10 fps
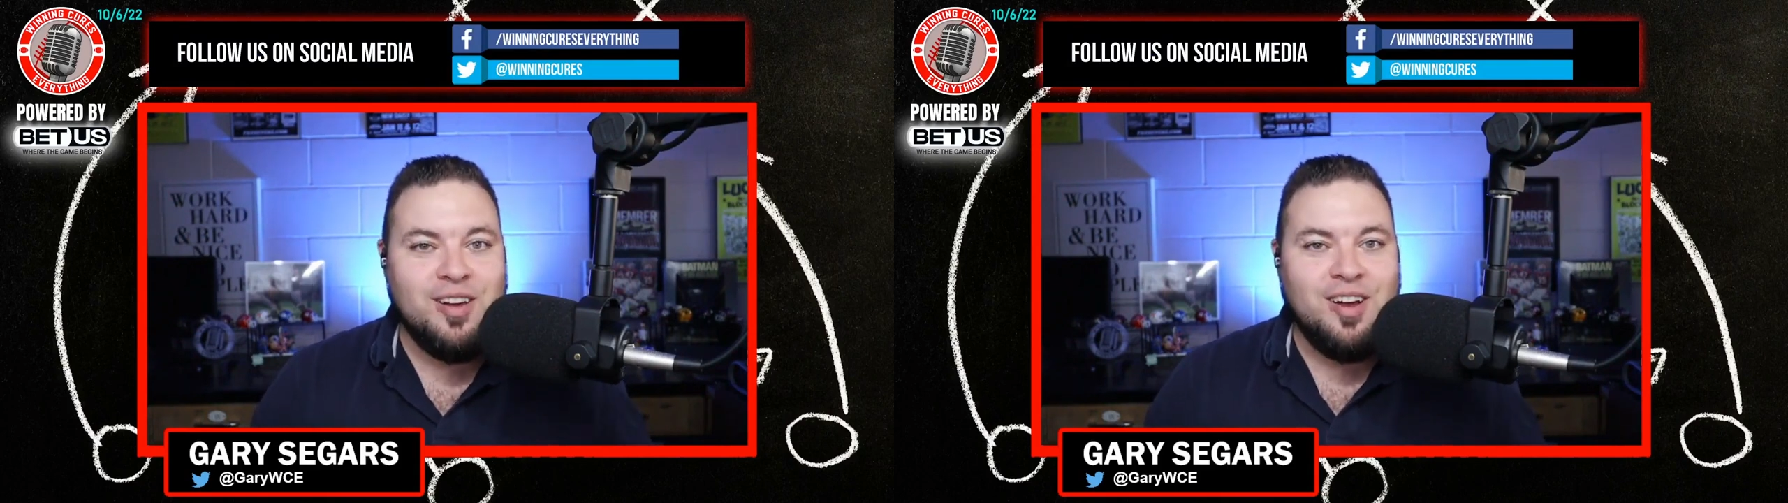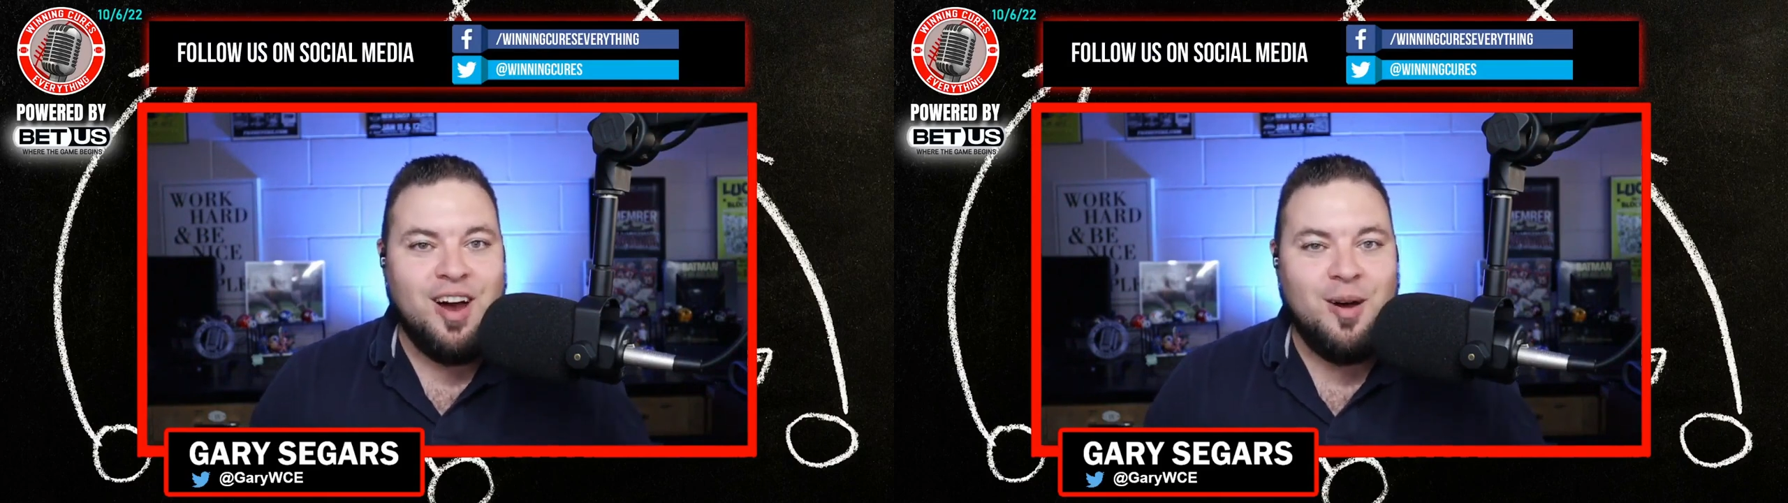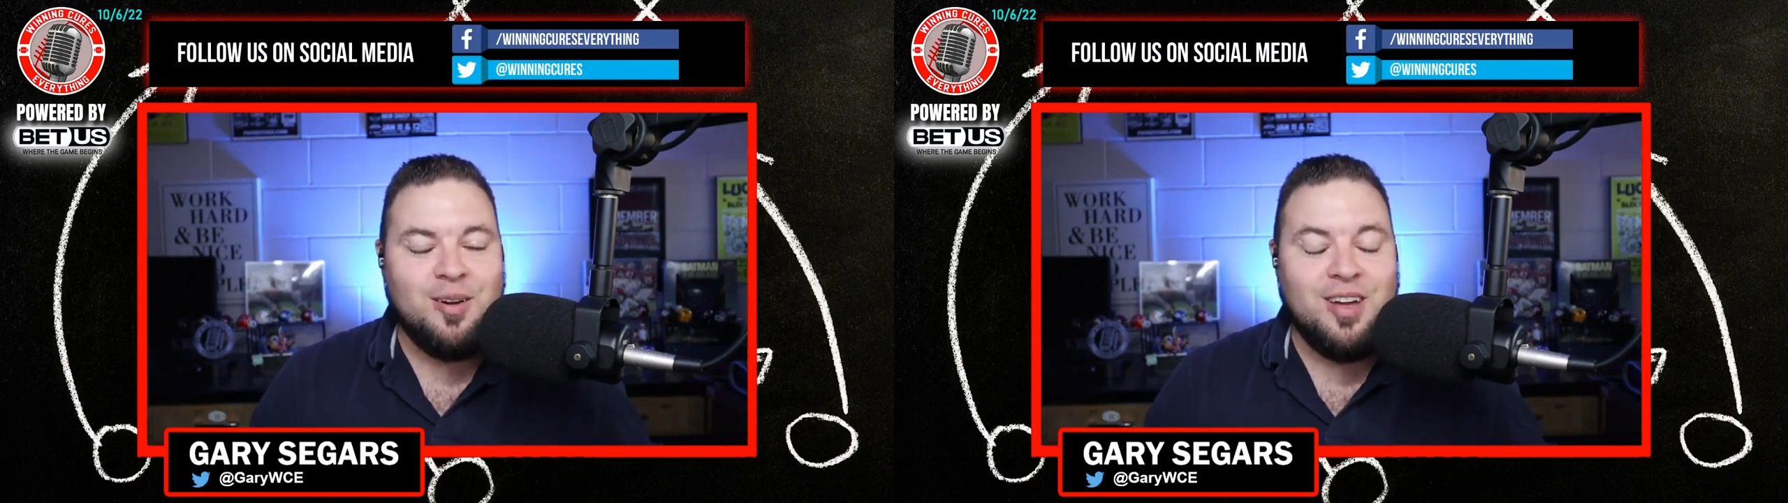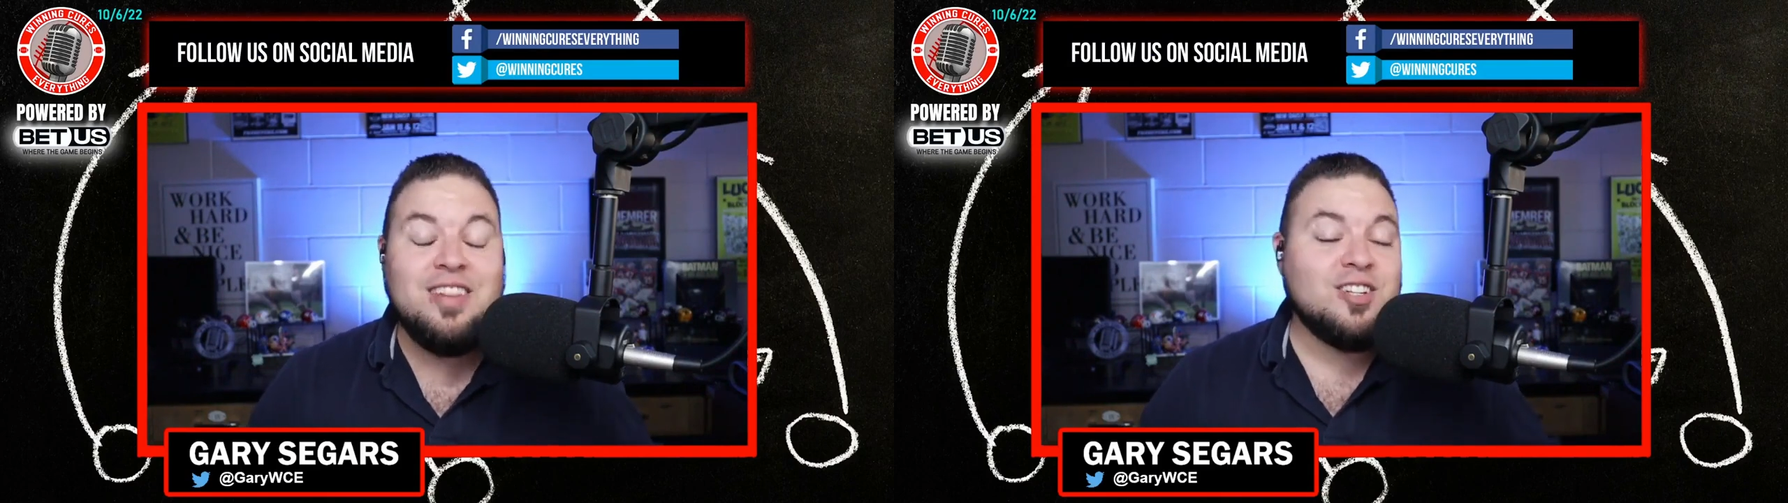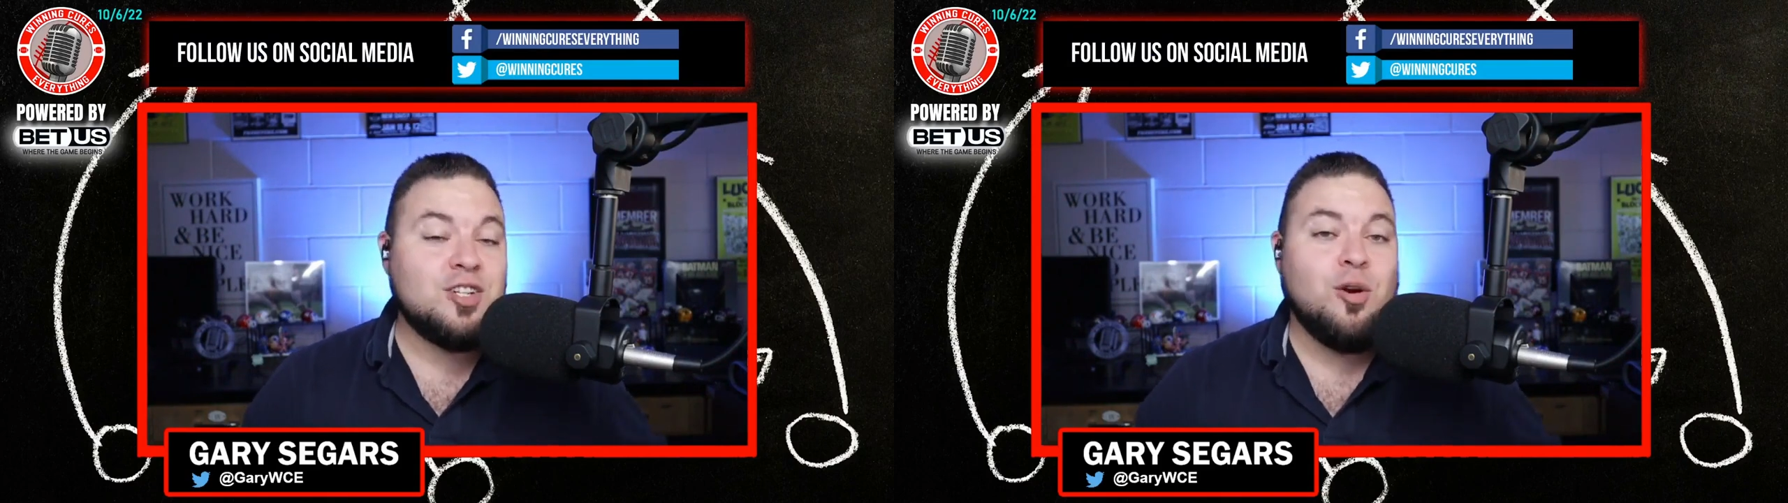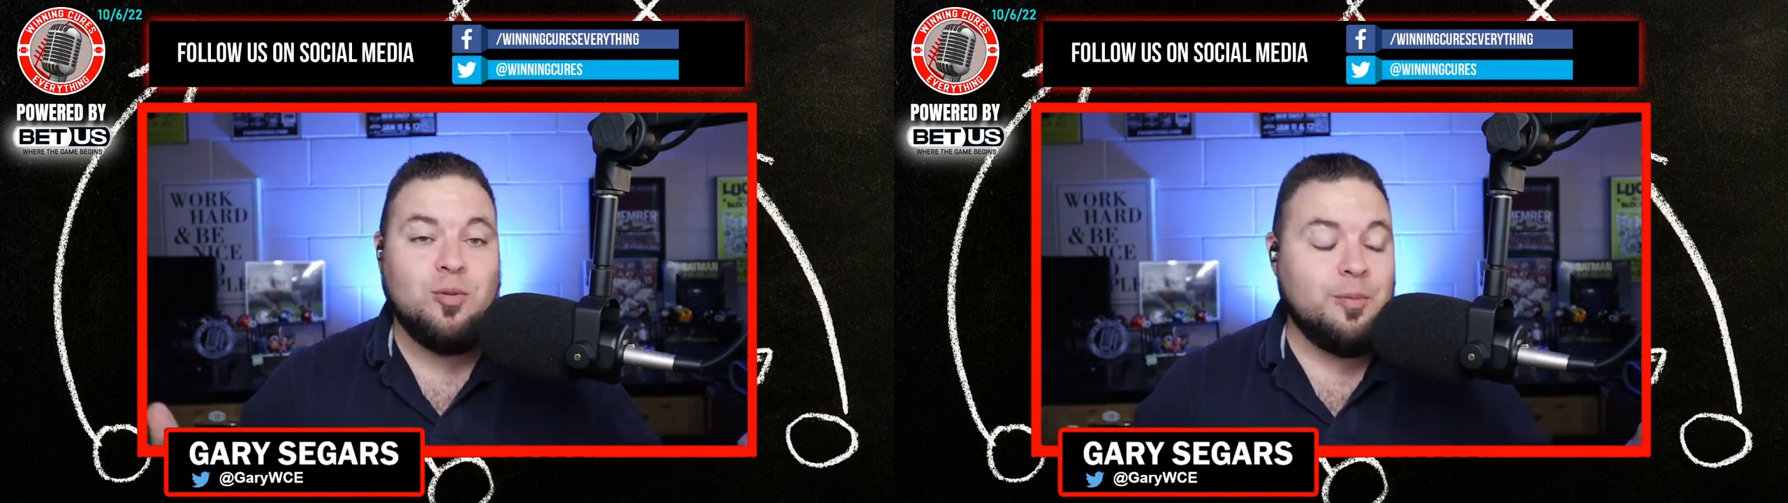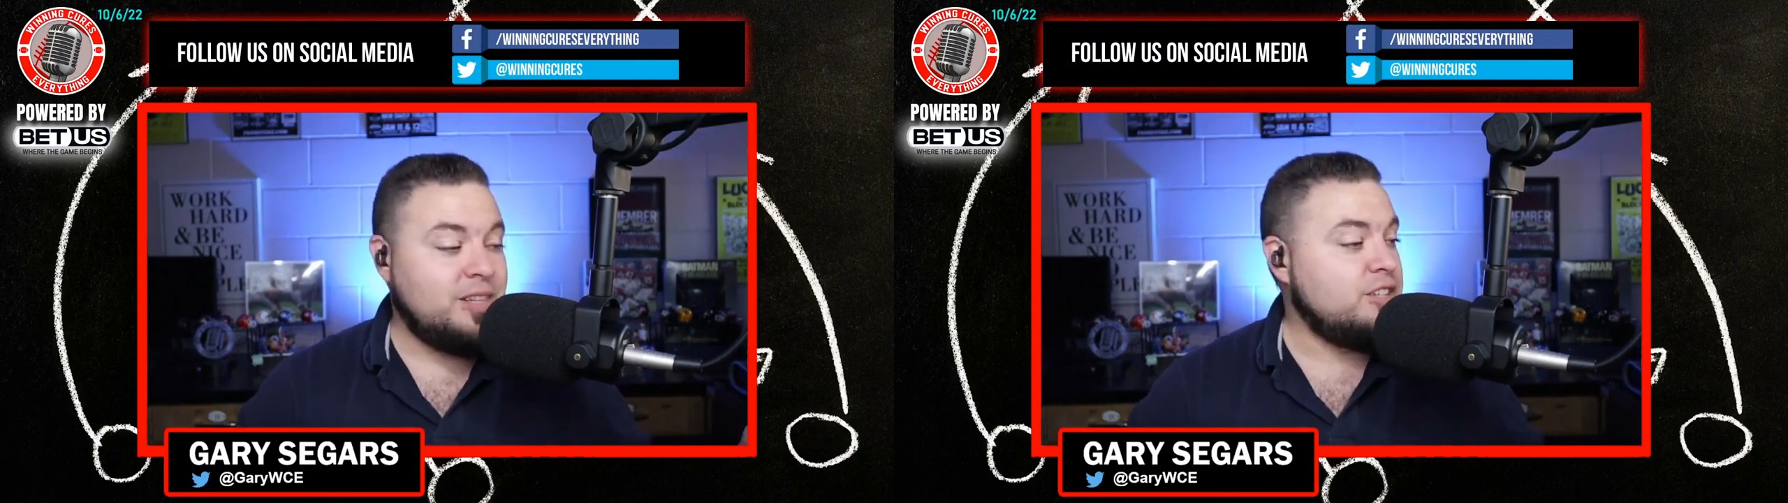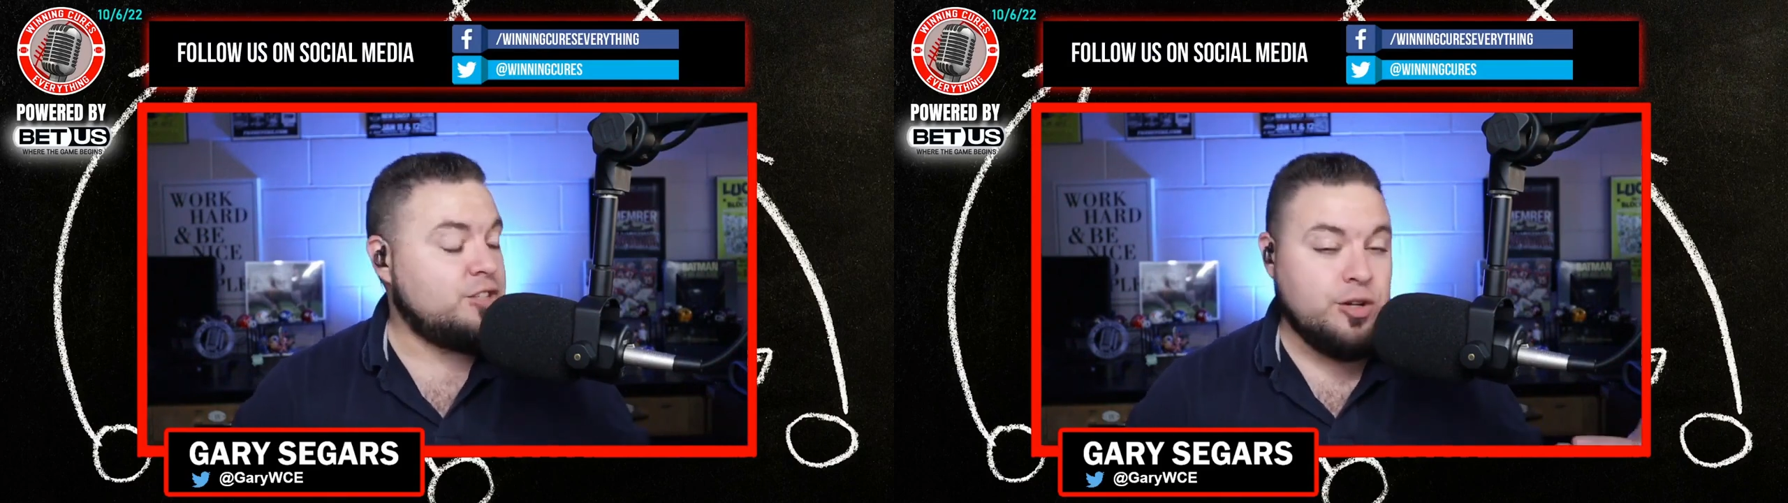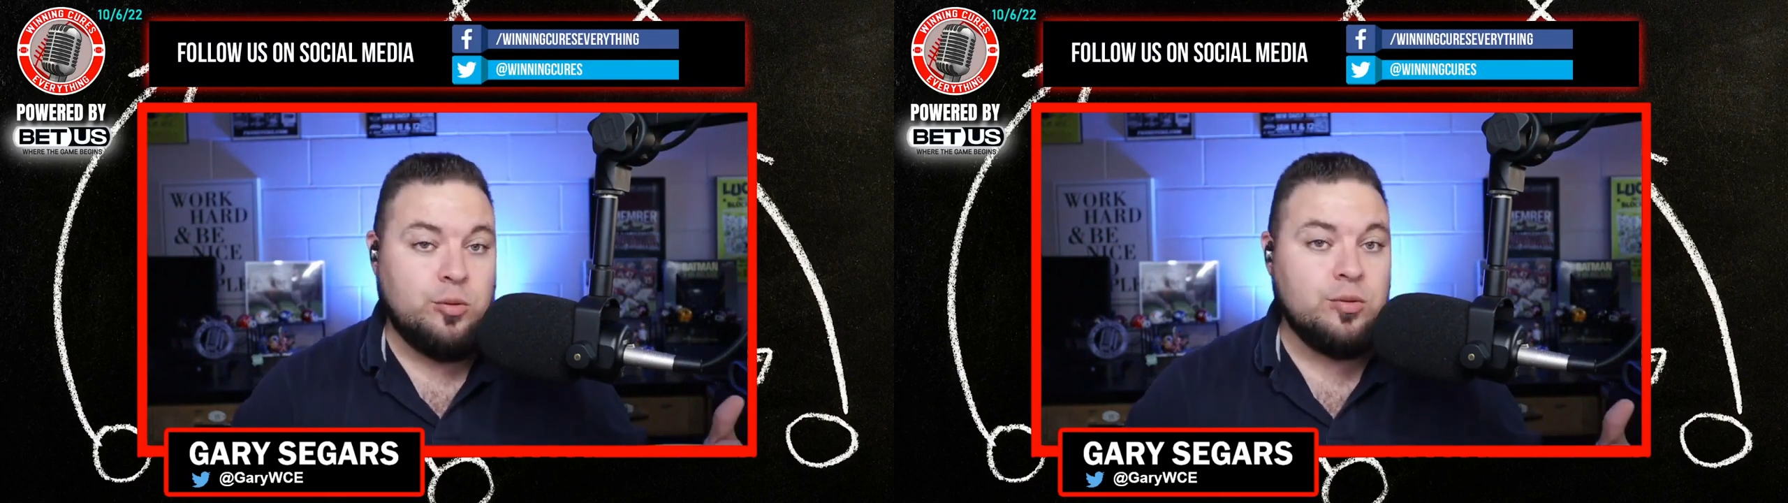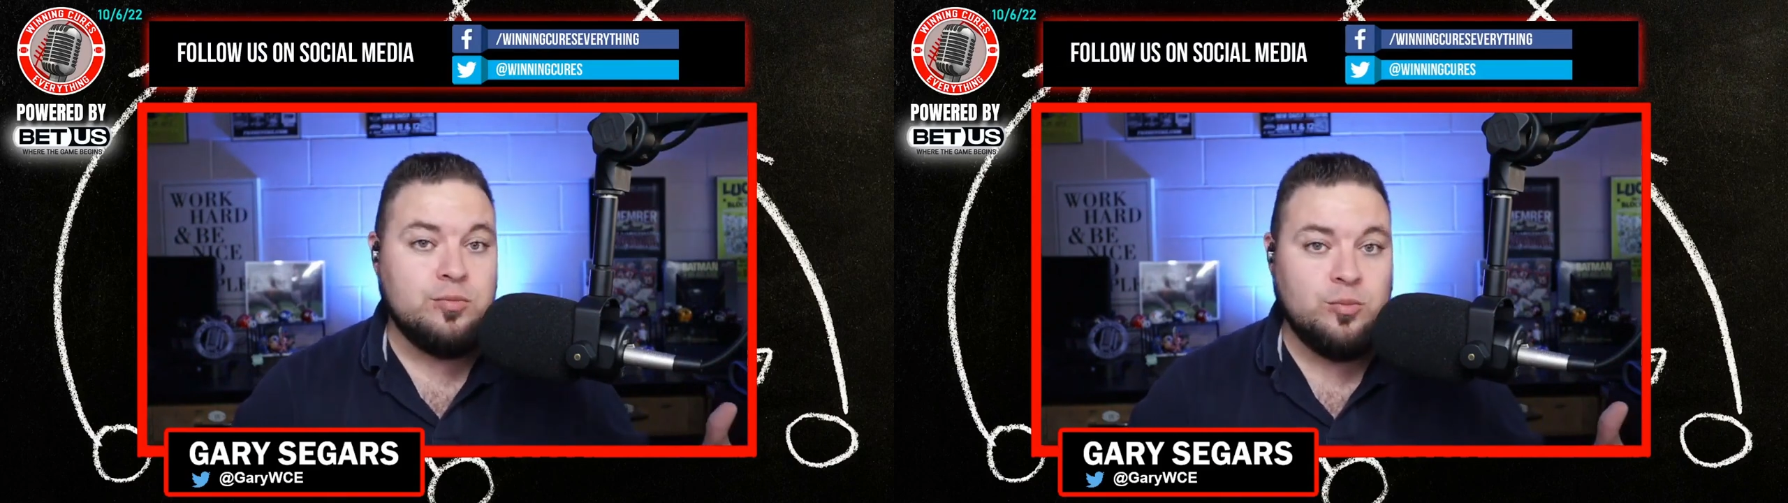Uh, and the show, I mean, this show,